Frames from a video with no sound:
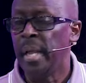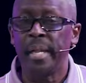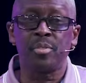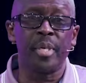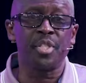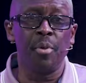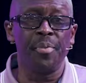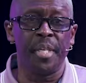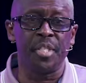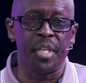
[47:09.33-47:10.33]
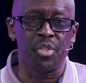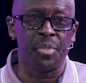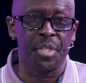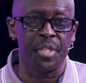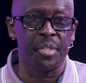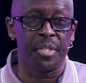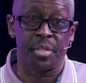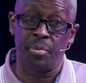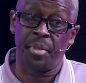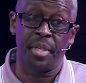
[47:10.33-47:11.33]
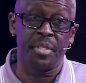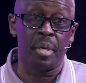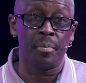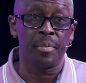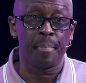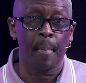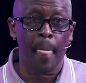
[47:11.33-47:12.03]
That's why certain things get your attention and certain things don't.